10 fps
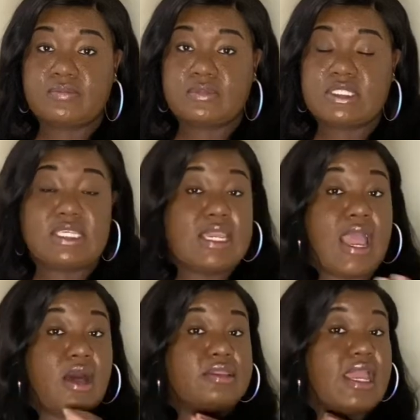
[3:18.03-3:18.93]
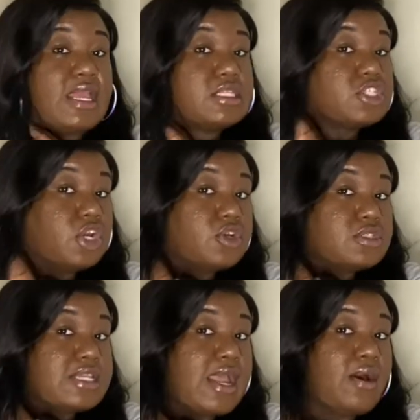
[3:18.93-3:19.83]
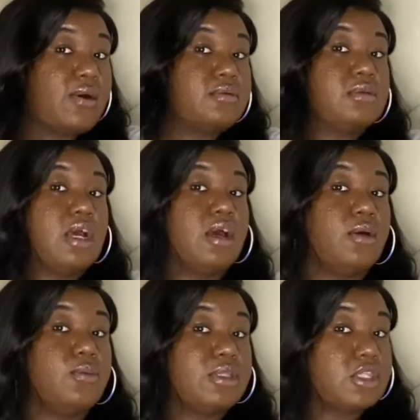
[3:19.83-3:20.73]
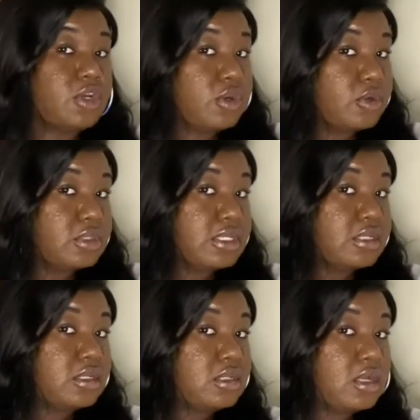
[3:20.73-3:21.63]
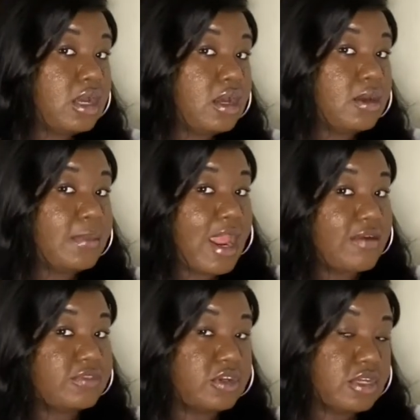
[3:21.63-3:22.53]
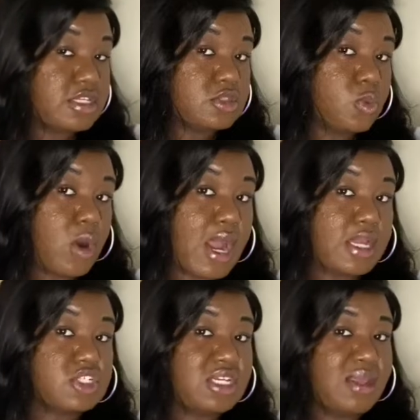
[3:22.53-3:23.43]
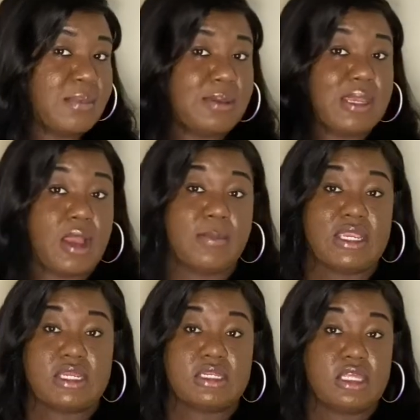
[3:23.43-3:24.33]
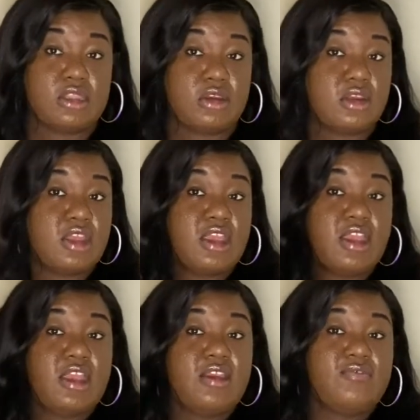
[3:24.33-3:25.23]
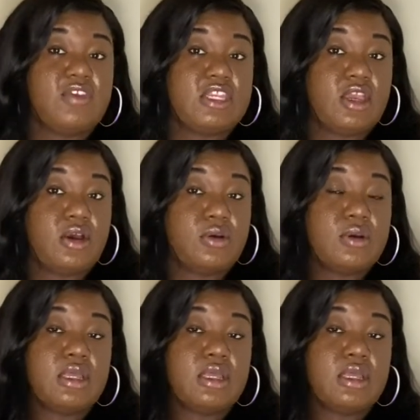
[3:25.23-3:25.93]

see how that turns out with the curling after it's washed. And maybe I'll make another video